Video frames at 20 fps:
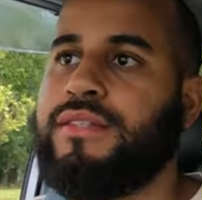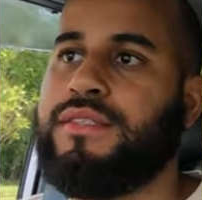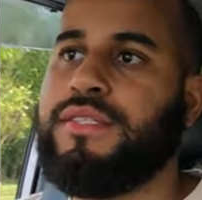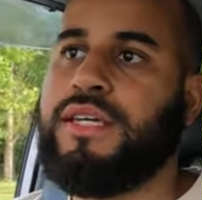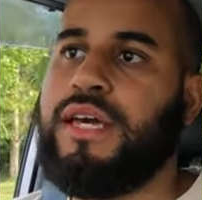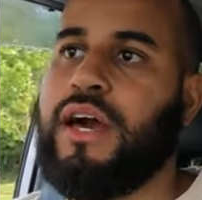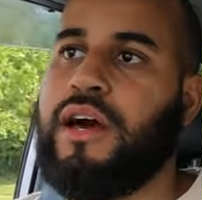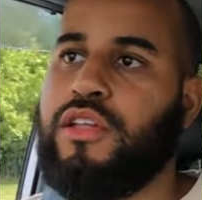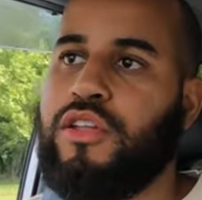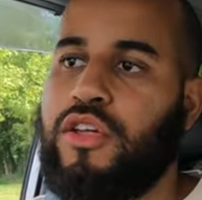
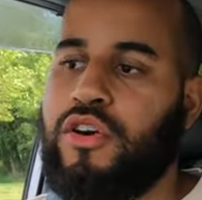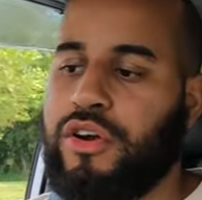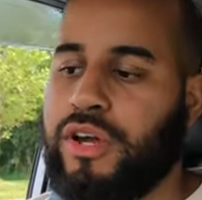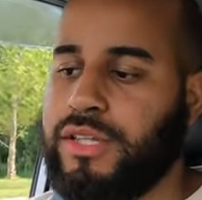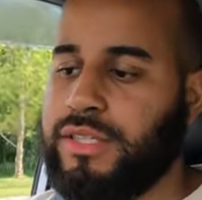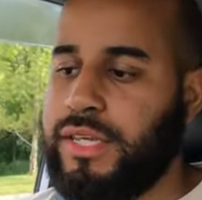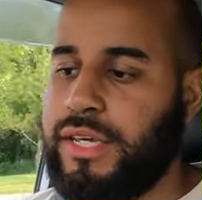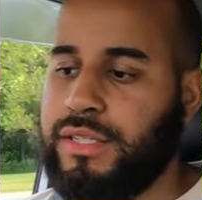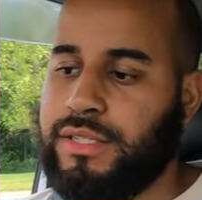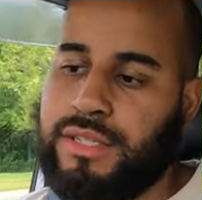see how long
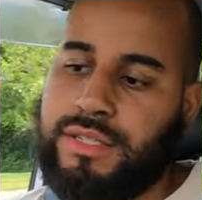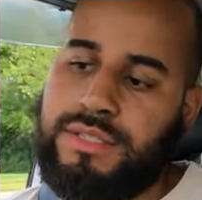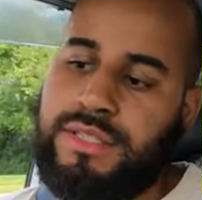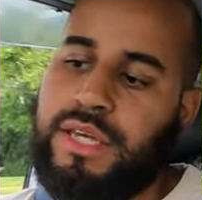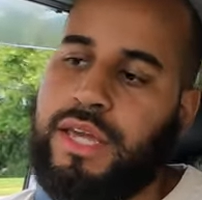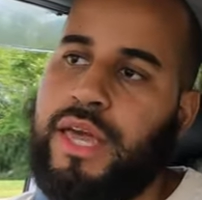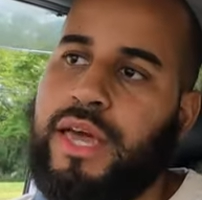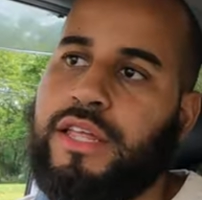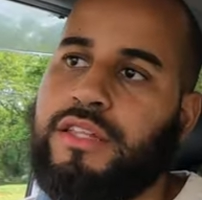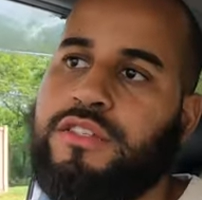it takes us
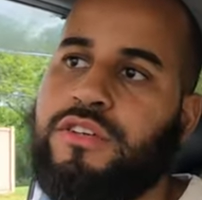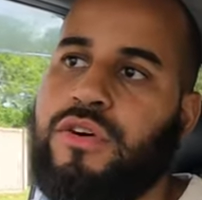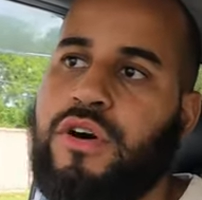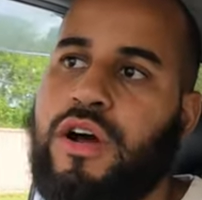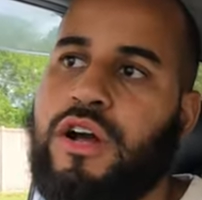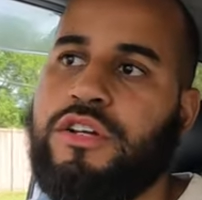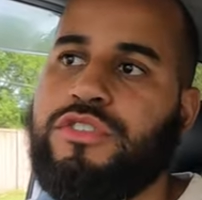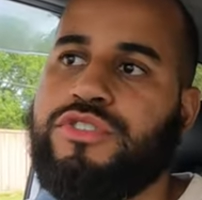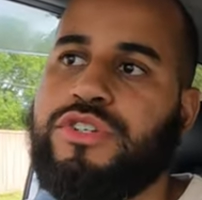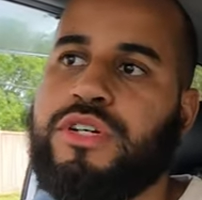to get to
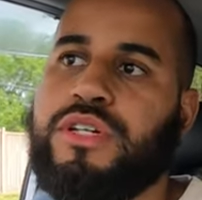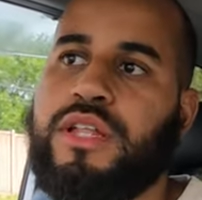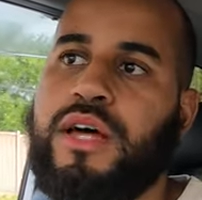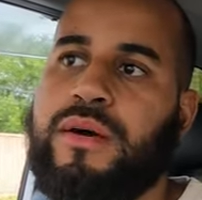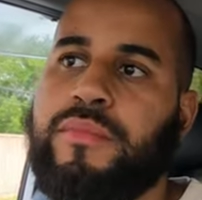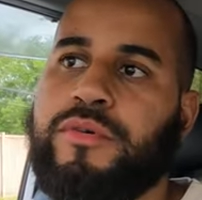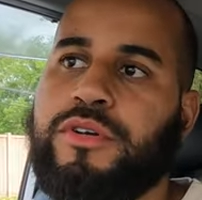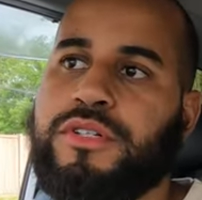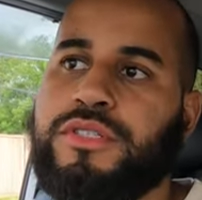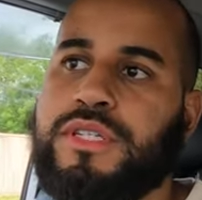100
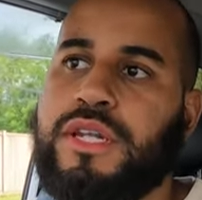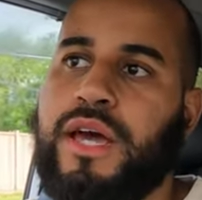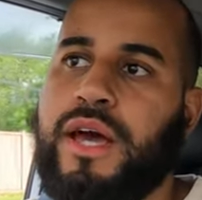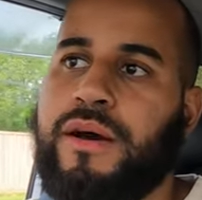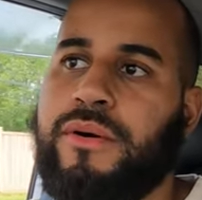kilometers an